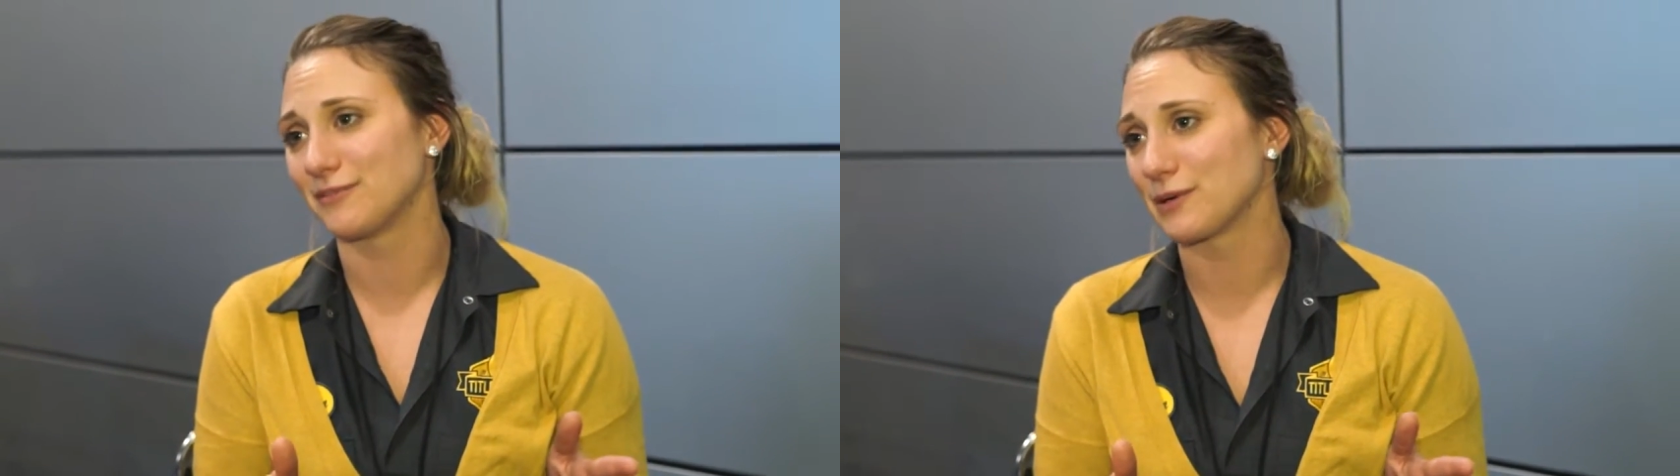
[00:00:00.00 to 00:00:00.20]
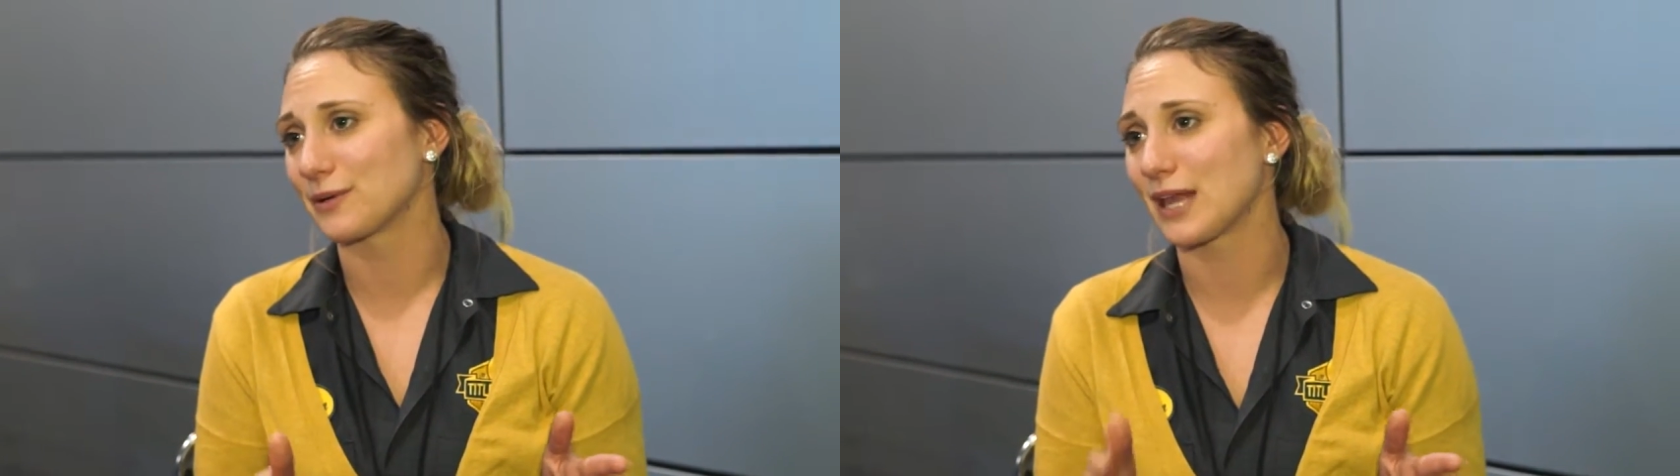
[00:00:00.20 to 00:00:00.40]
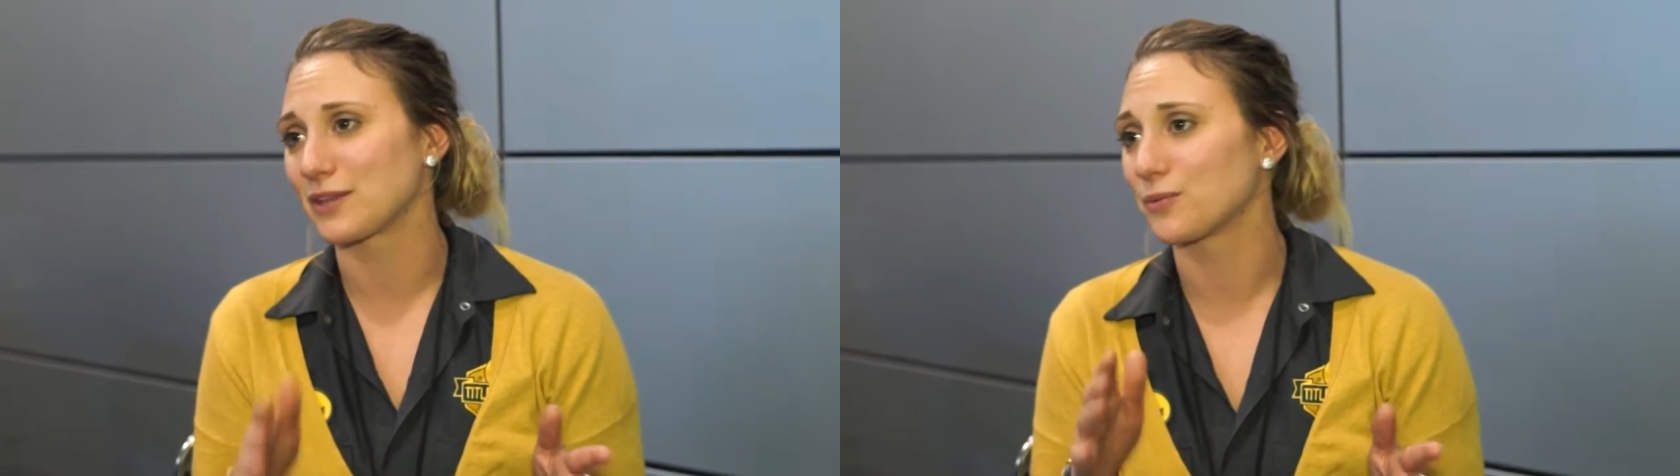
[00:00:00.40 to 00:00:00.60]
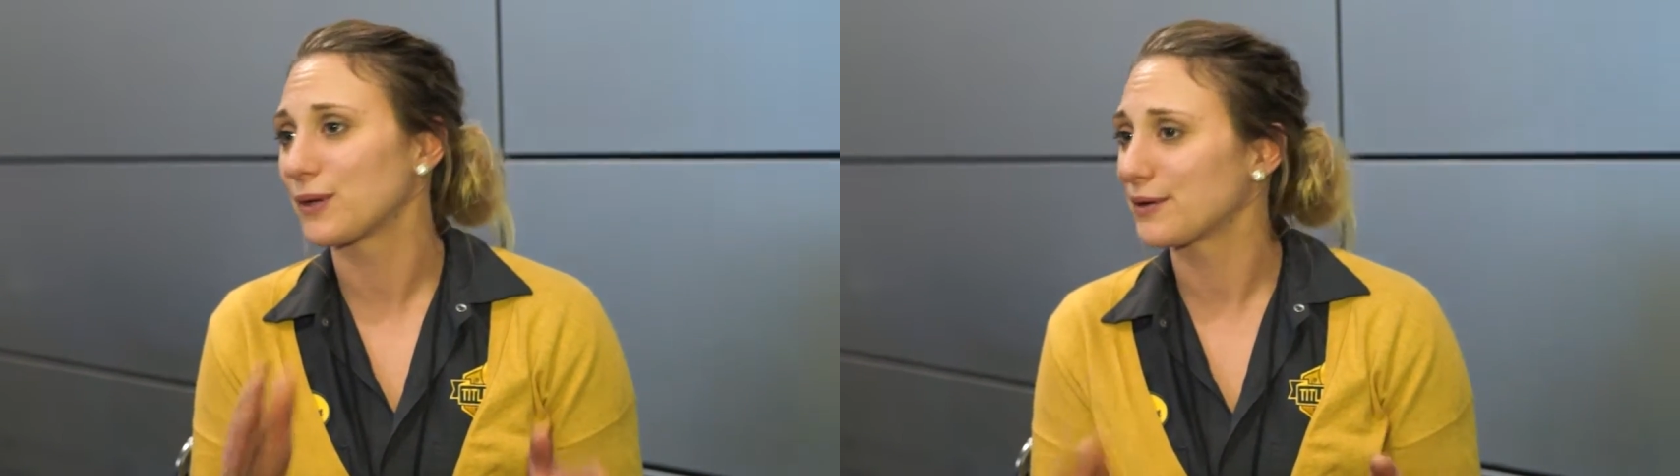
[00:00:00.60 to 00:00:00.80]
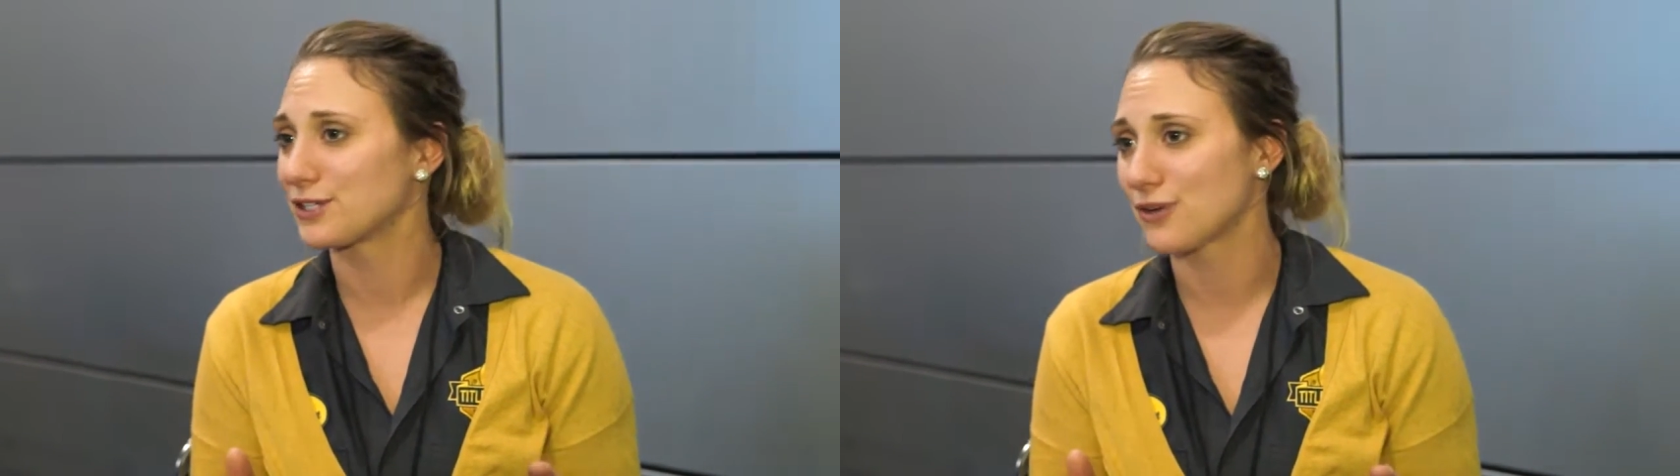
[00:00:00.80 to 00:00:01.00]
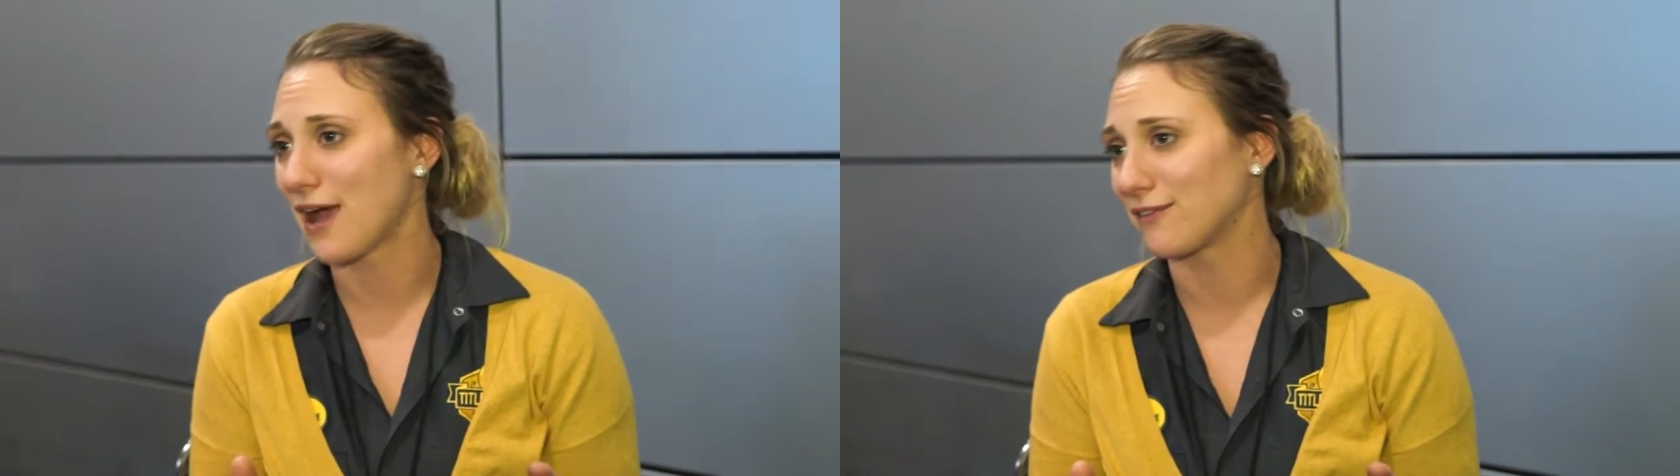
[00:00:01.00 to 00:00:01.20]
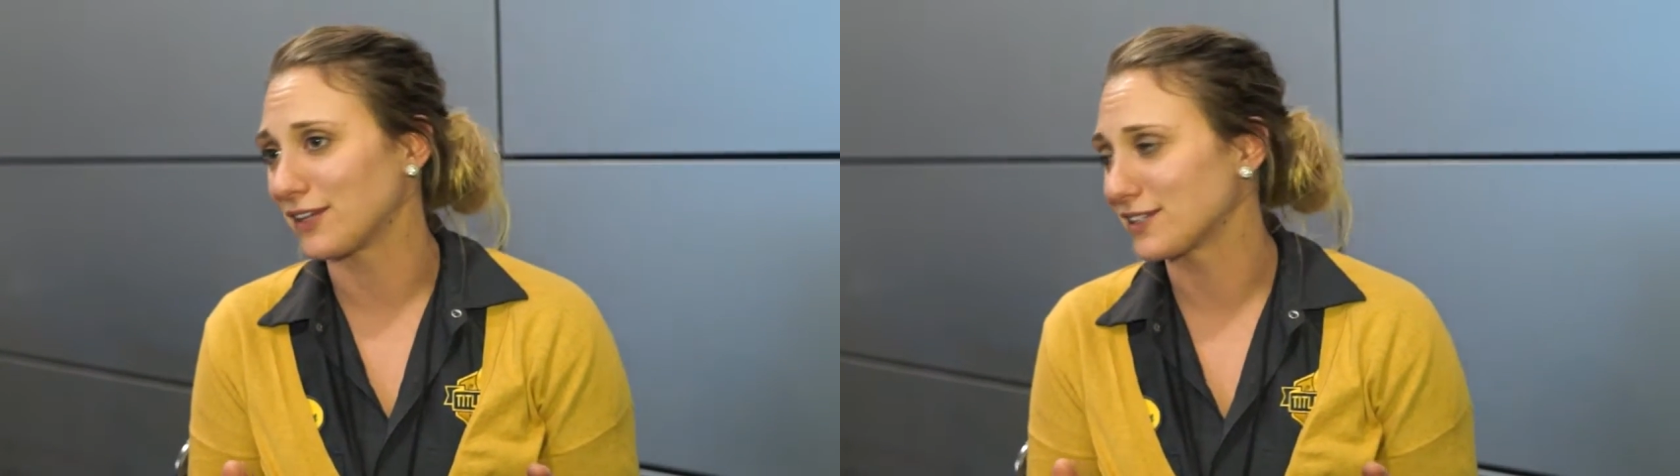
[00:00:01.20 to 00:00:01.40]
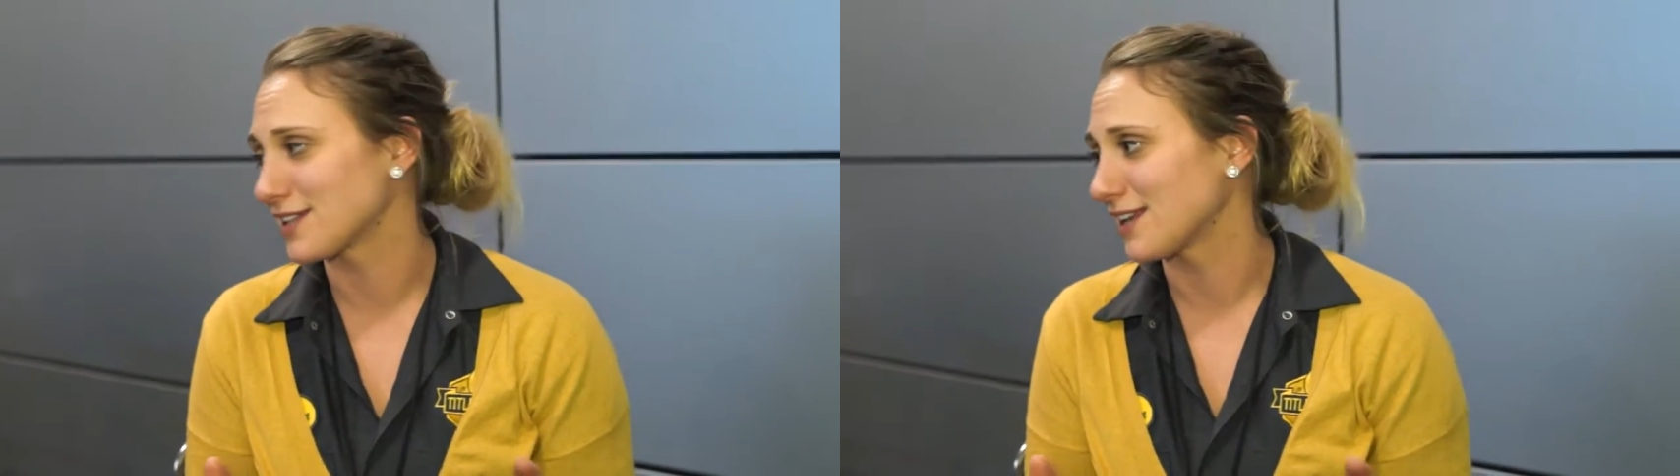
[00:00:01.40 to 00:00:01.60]
we were like the weary
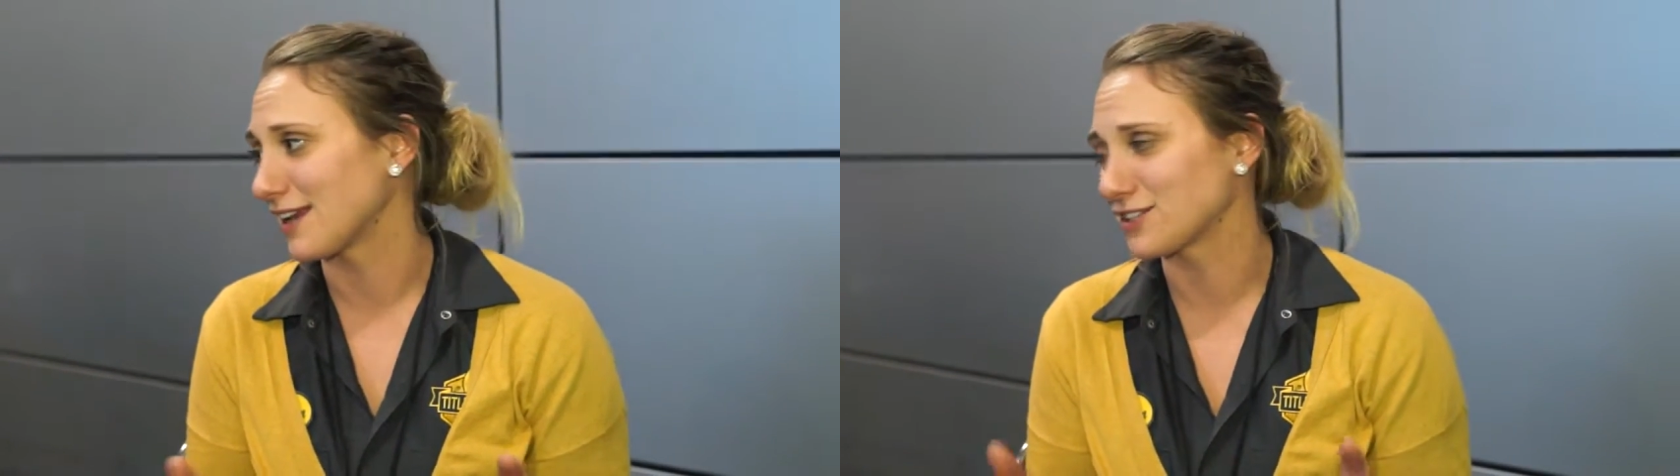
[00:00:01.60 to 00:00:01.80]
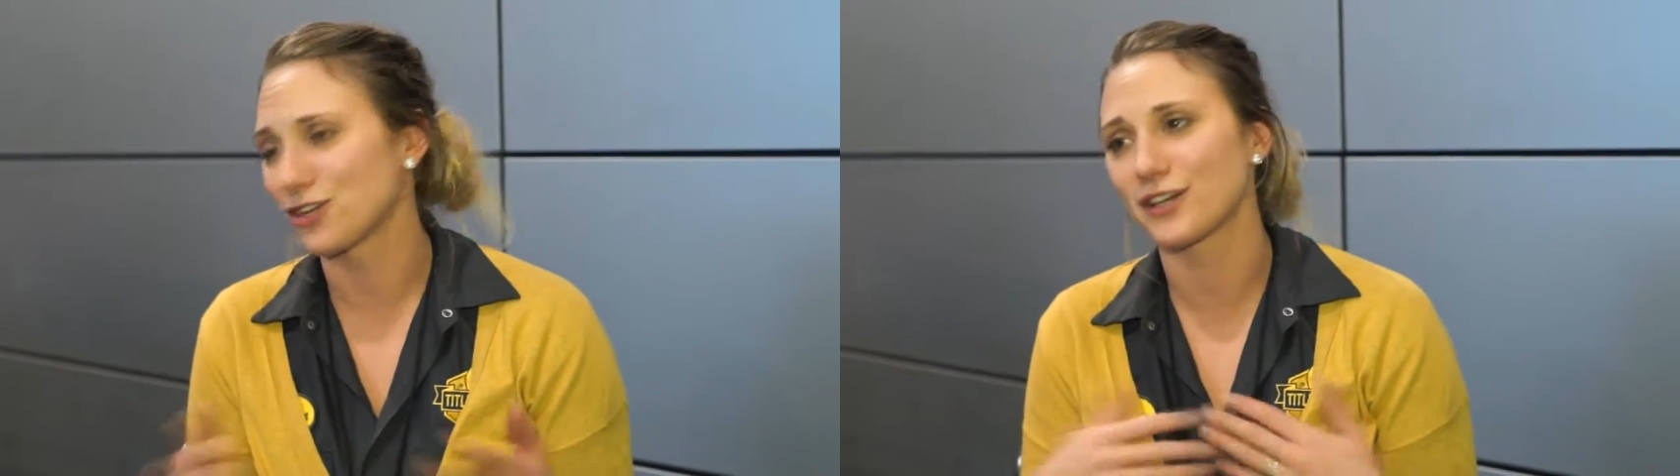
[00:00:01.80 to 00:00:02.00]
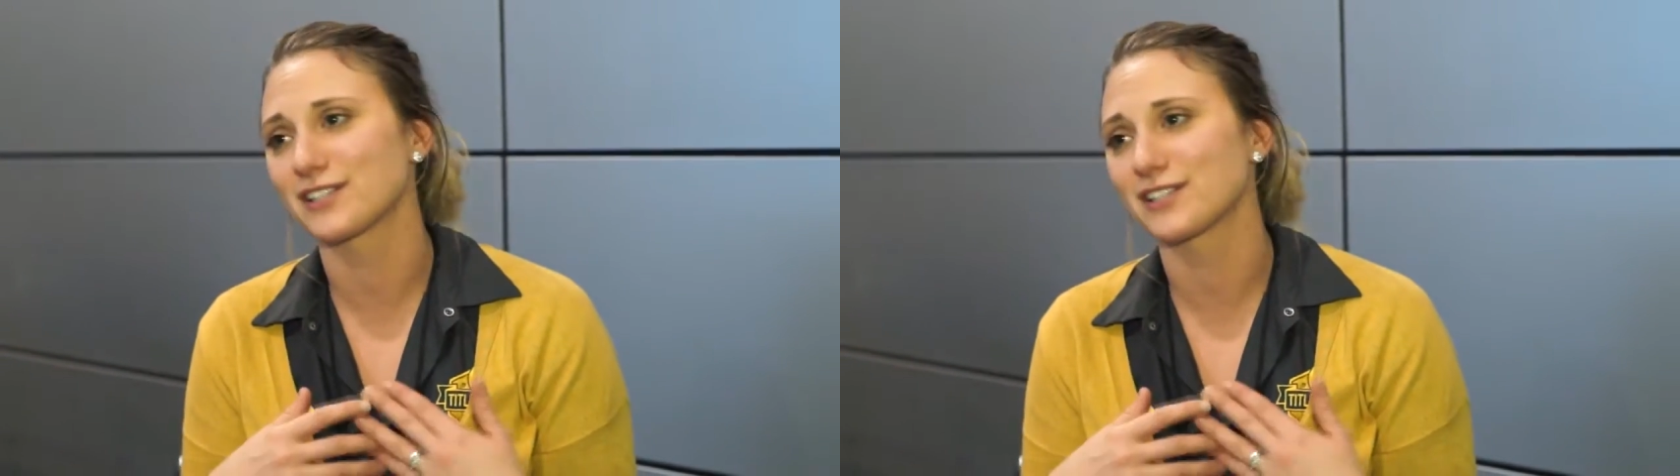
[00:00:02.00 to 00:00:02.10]
travelers. They like took